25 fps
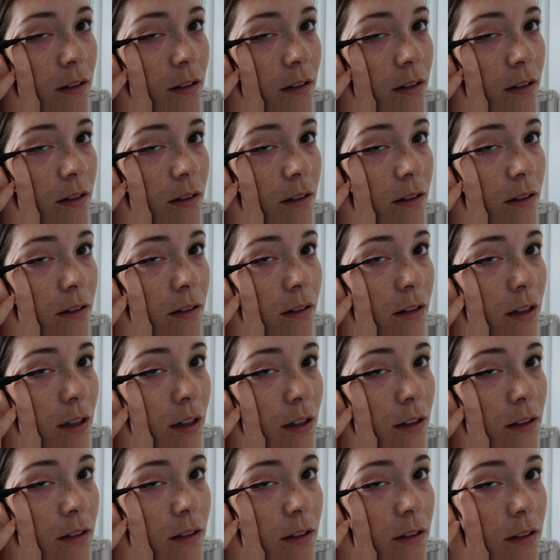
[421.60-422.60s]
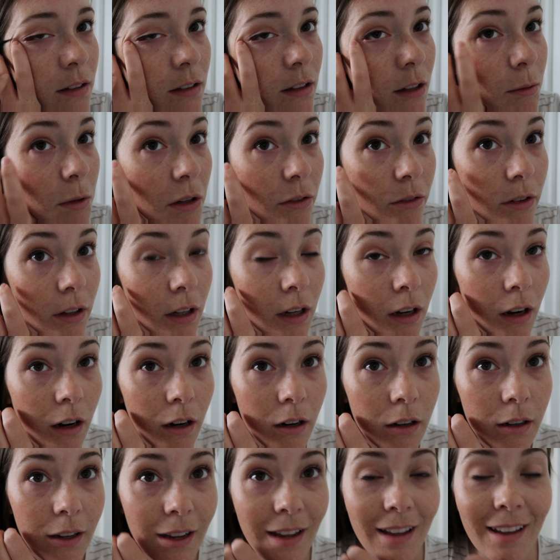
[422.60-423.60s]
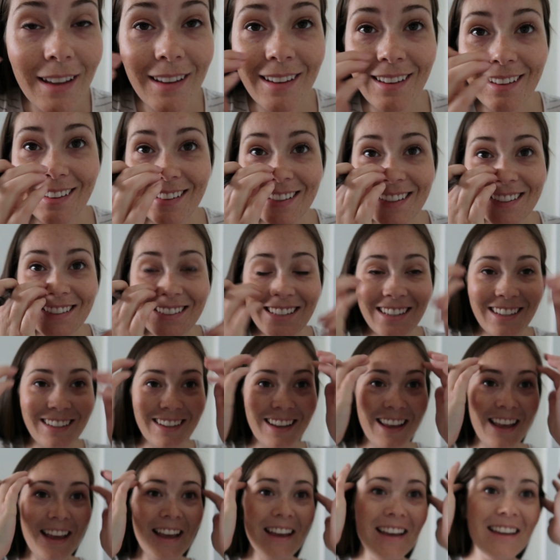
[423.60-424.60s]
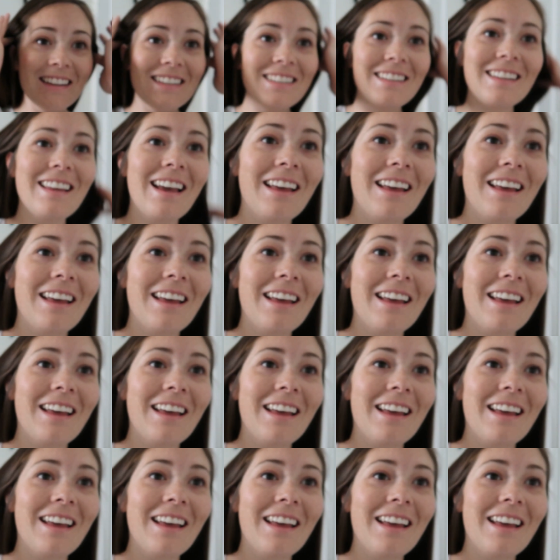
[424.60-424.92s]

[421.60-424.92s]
Okay, this is gonna be really hard to